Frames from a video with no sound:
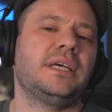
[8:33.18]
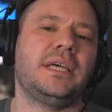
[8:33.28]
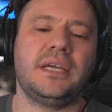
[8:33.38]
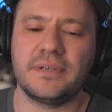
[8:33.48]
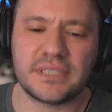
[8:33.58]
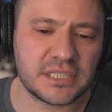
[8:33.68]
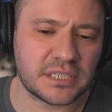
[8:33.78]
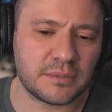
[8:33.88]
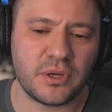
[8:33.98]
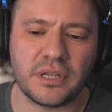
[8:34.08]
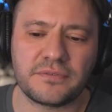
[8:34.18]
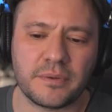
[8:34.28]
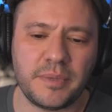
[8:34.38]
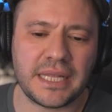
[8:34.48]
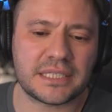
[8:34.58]
irresistible. And for
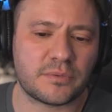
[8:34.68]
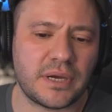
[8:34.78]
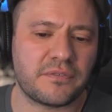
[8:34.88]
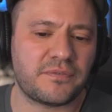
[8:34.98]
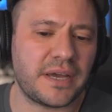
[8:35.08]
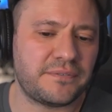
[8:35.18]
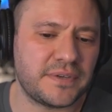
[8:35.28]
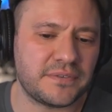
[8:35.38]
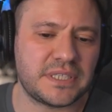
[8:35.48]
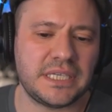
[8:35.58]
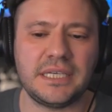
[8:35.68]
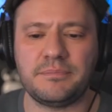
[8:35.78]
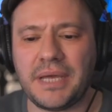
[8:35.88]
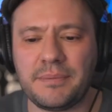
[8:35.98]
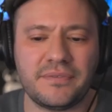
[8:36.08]
me, that's around
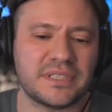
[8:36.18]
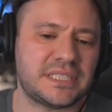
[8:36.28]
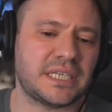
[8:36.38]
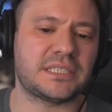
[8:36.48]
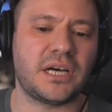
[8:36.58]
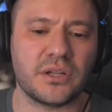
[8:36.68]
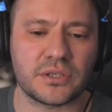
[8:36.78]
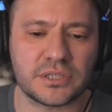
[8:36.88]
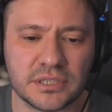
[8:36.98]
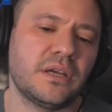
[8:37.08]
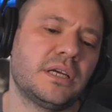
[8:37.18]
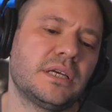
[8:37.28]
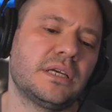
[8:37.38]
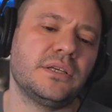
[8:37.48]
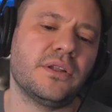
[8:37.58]
$5.50, maybe even $6.
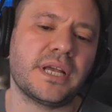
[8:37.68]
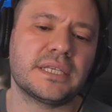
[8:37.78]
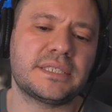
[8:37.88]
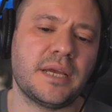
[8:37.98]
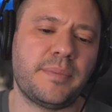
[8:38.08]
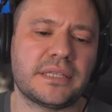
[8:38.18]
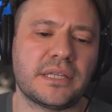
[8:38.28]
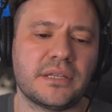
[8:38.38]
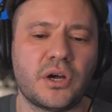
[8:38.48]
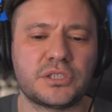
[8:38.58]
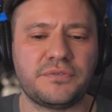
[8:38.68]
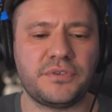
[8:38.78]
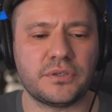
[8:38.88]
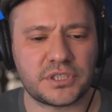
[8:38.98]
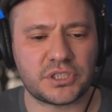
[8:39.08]
The only thing I'll say about the larger
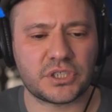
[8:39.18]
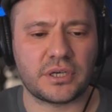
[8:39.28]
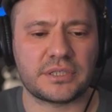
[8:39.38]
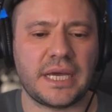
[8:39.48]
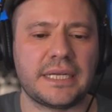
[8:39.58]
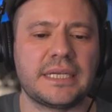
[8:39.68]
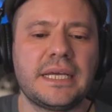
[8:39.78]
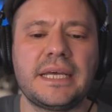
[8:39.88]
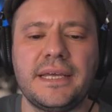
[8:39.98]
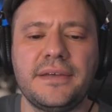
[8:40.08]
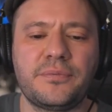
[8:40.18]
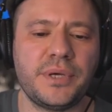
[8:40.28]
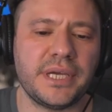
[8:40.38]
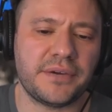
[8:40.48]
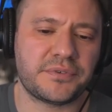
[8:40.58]
view of this chart, that if
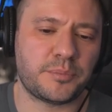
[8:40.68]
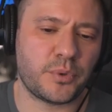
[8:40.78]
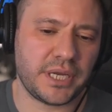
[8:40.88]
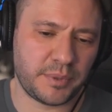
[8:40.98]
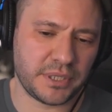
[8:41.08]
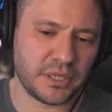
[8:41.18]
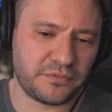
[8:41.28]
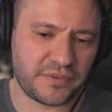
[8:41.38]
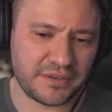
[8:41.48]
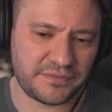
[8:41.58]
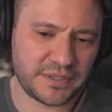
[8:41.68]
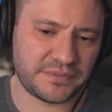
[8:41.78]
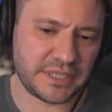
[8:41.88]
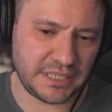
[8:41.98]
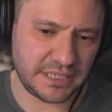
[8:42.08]
we ever break below
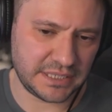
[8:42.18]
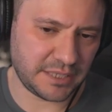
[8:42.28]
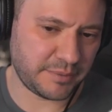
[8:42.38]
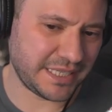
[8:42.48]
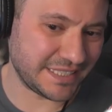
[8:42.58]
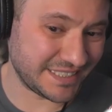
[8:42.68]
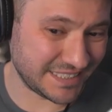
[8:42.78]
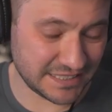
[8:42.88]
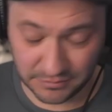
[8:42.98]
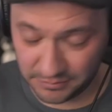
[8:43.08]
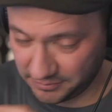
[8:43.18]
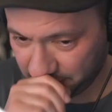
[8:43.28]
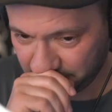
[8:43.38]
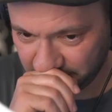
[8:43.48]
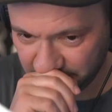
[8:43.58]
550, I mean,
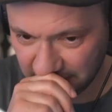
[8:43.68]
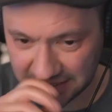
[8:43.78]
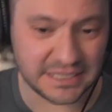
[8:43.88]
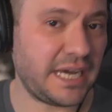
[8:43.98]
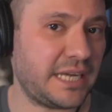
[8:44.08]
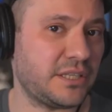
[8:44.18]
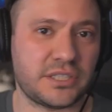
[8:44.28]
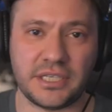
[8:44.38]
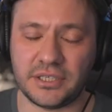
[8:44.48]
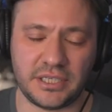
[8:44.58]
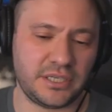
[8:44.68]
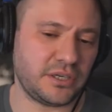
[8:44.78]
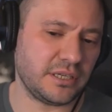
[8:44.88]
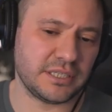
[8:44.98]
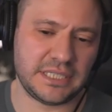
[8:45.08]
it's not looking good at
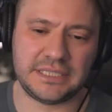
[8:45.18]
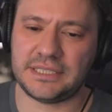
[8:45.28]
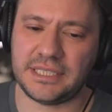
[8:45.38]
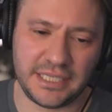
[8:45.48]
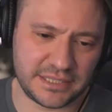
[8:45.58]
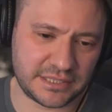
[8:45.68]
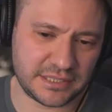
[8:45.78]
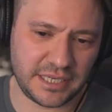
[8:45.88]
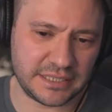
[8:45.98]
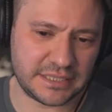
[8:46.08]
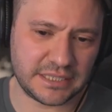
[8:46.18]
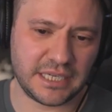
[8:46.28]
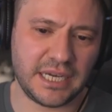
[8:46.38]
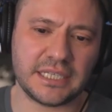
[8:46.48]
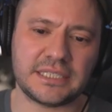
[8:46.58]
all. And
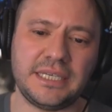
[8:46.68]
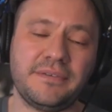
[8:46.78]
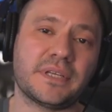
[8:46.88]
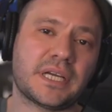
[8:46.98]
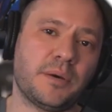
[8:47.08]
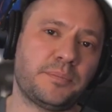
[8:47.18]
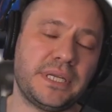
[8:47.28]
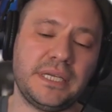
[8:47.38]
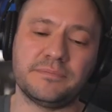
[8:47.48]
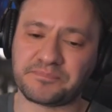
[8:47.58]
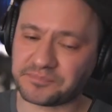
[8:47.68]
honestly, even if the company